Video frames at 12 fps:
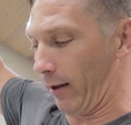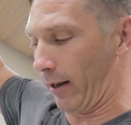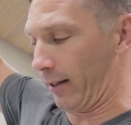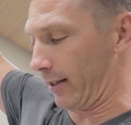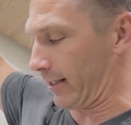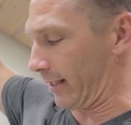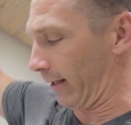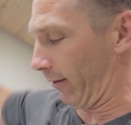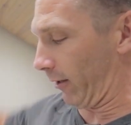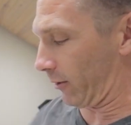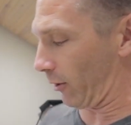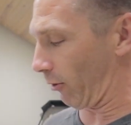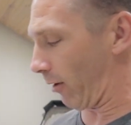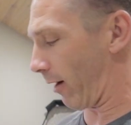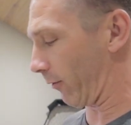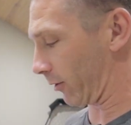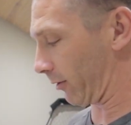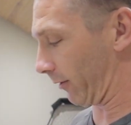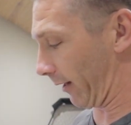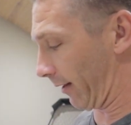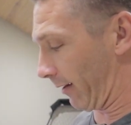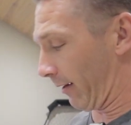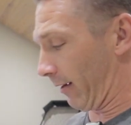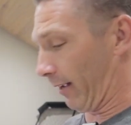in the ceiling, so obviously
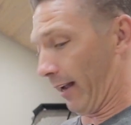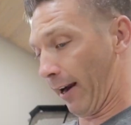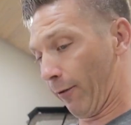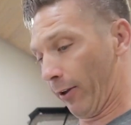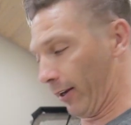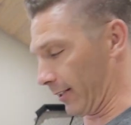everything